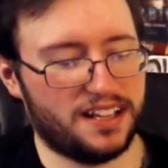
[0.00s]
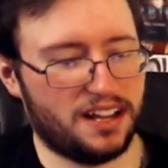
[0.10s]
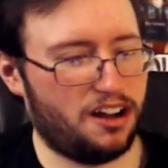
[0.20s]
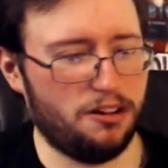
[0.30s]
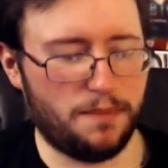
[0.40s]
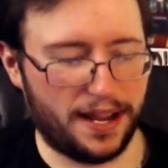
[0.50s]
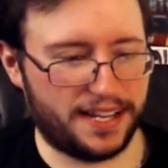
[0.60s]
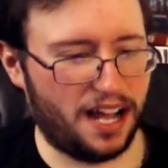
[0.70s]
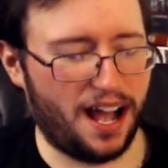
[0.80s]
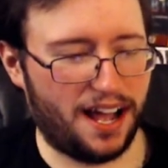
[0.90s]
Oh my
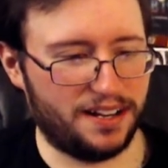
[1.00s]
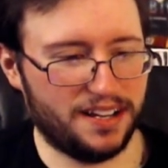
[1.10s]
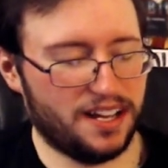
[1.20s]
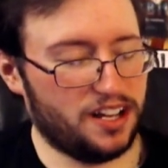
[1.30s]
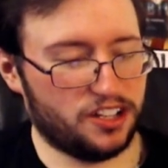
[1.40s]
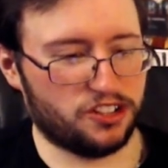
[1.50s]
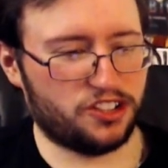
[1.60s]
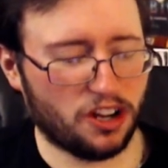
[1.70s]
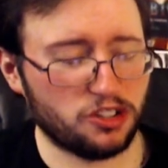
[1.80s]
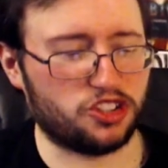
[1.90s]
god! You're
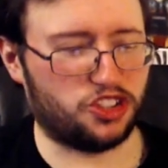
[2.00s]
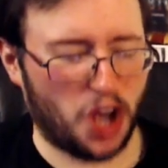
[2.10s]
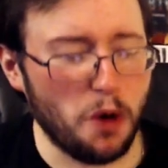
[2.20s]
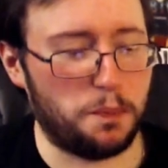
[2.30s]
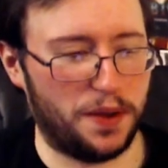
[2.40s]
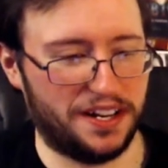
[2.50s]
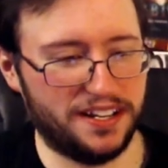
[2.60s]
so stupid!